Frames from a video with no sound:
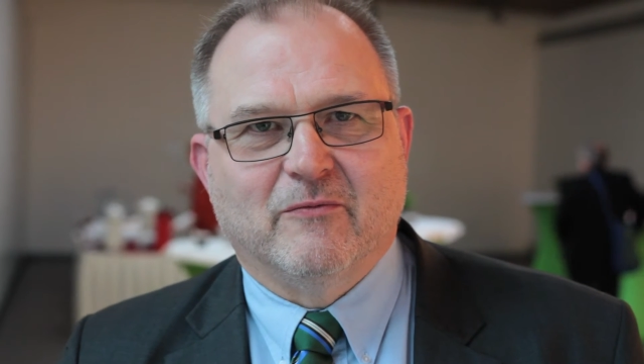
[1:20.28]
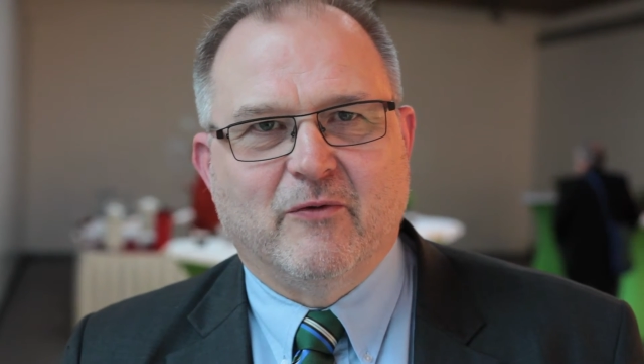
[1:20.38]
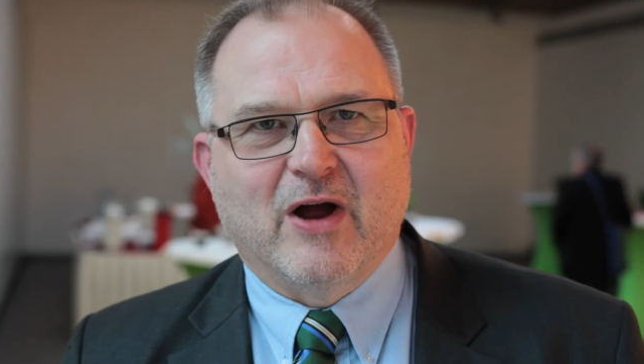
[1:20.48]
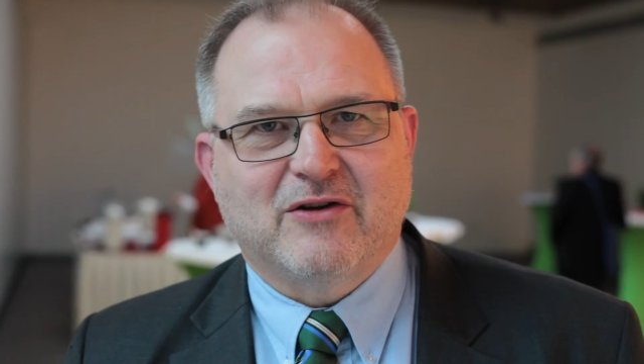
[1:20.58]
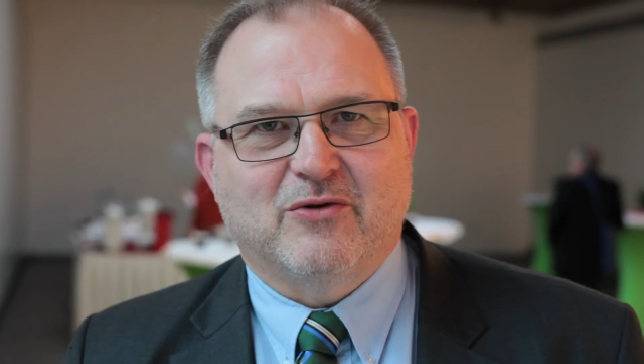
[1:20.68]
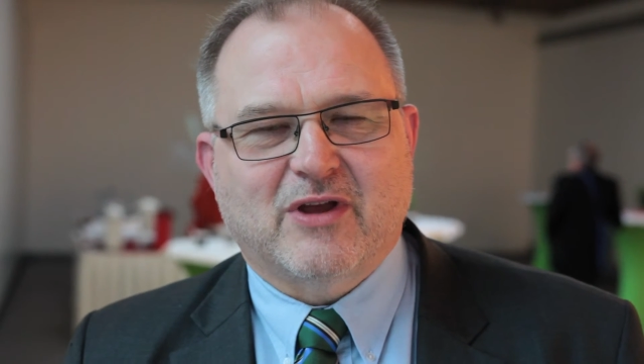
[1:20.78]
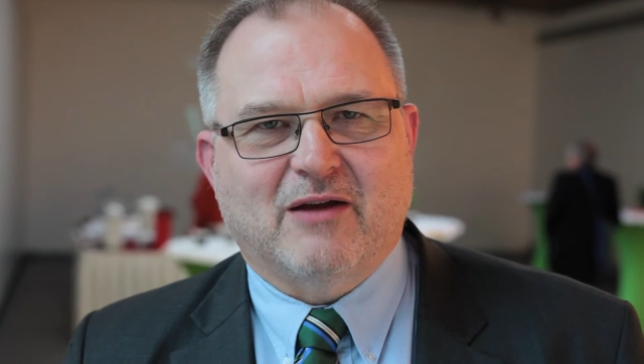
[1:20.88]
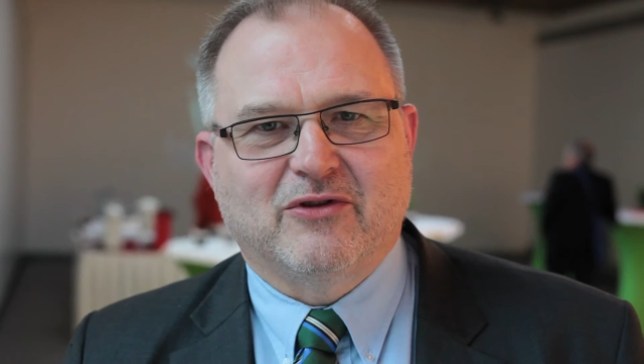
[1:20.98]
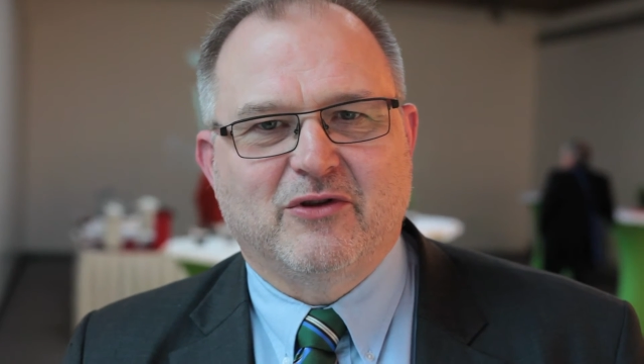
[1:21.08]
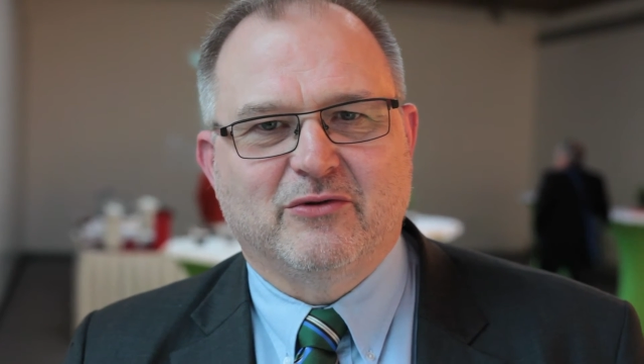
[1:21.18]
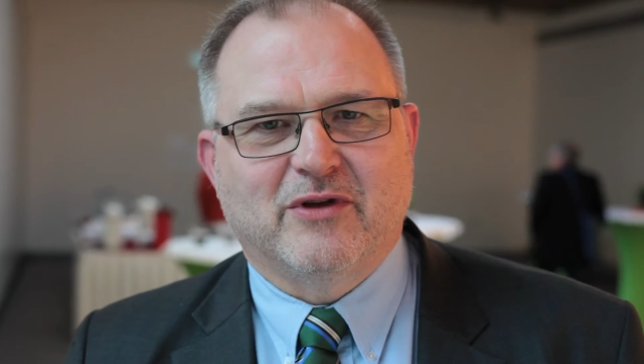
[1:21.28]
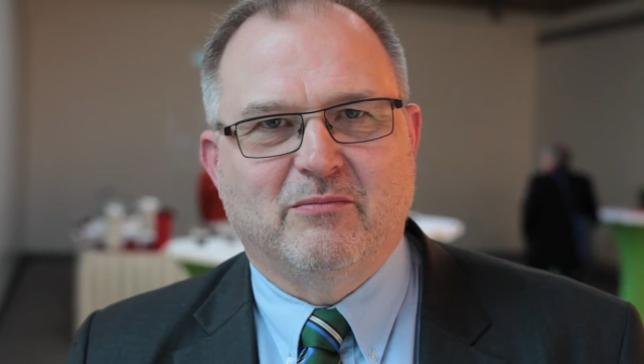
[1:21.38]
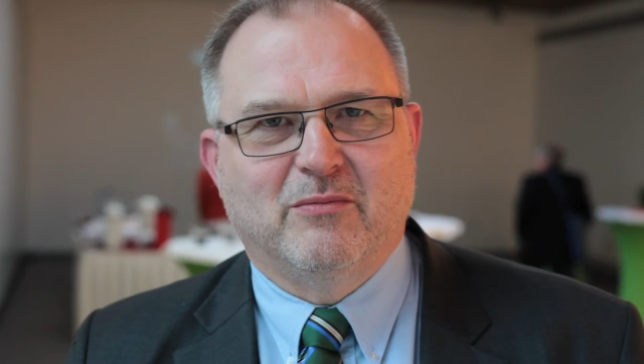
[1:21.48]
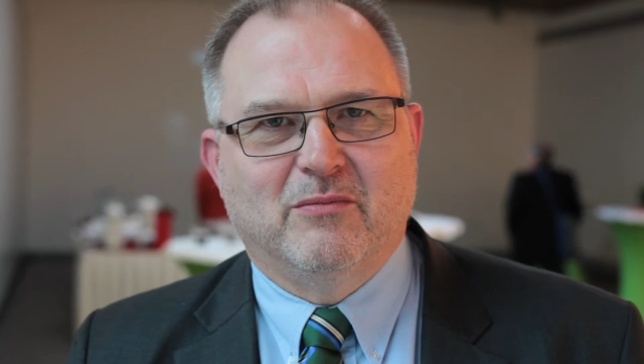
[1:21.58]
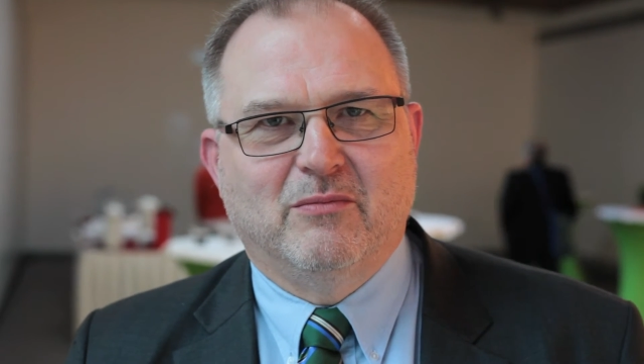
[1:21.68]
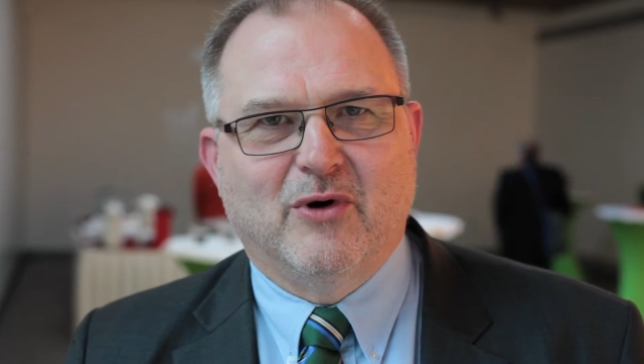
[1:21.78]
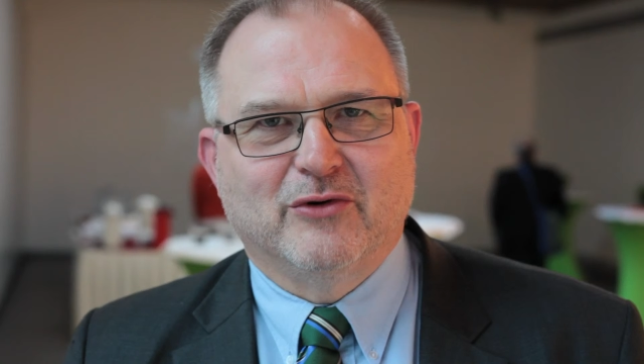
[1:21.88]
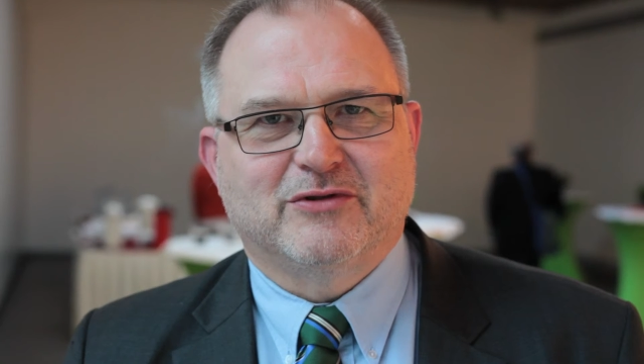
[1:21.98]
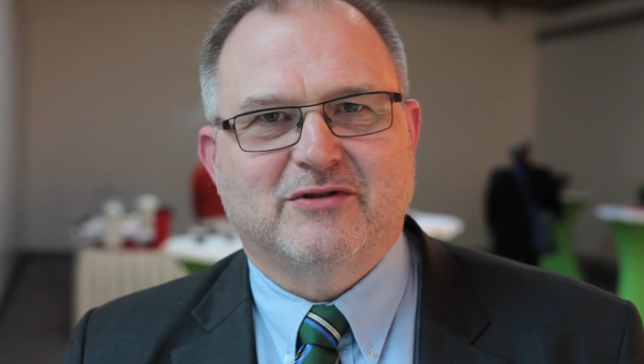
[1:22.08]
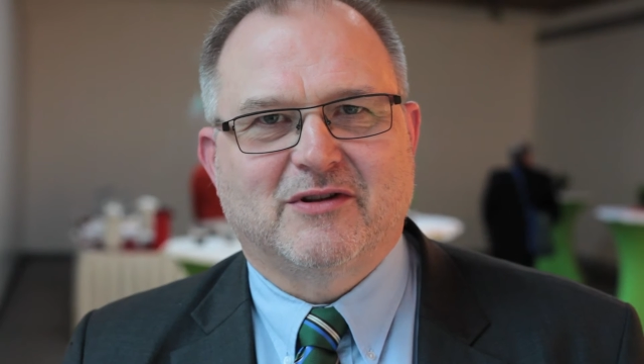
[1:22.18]
where you can do the
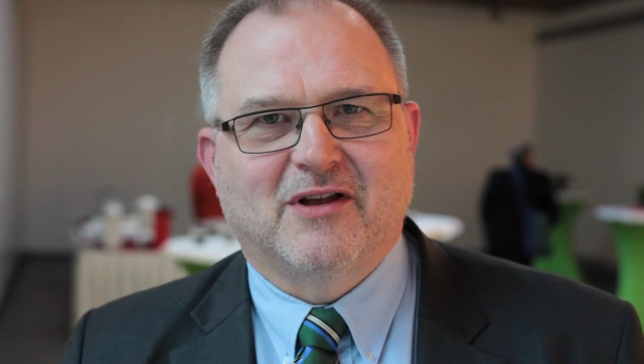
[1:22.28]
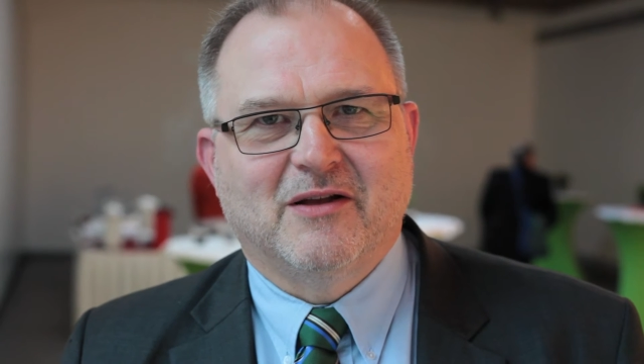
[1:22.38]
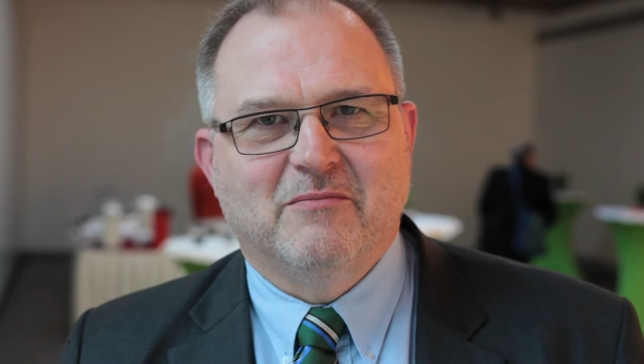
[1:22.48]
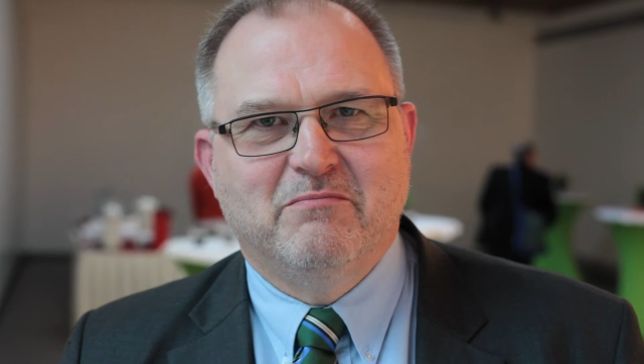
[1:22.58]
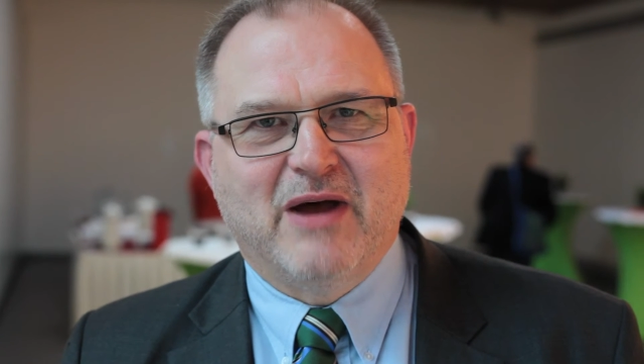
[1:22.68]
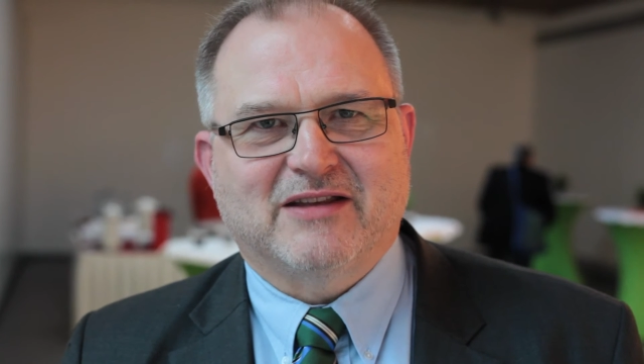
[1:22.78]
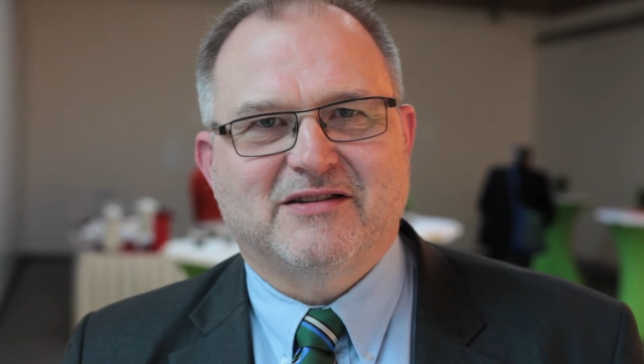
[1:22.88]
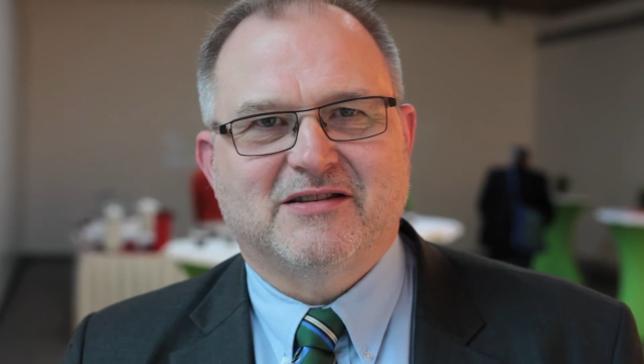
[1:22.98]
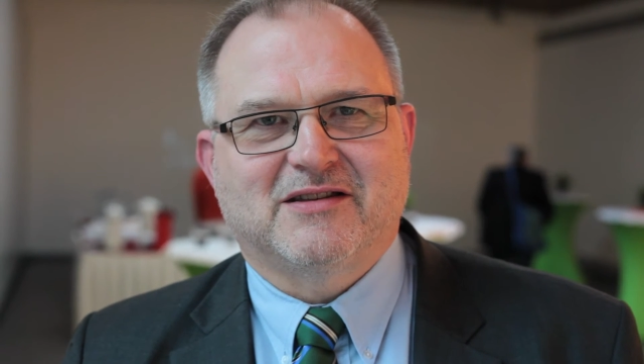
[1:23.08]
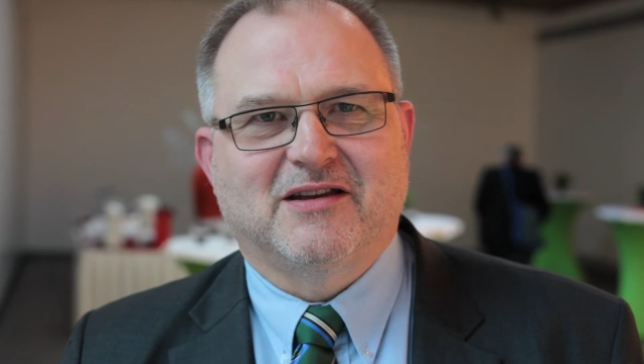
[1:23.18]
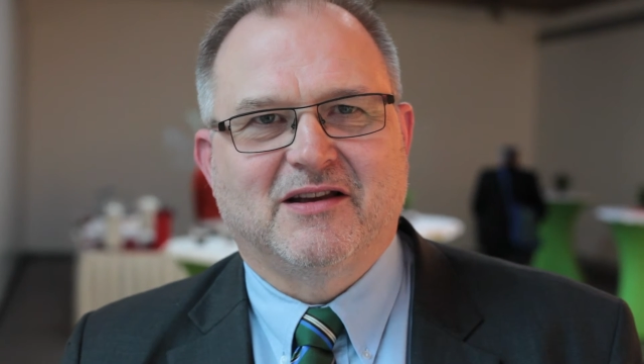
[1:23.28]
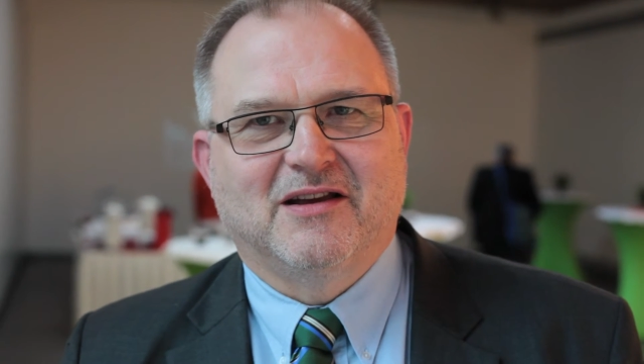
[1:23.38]
most best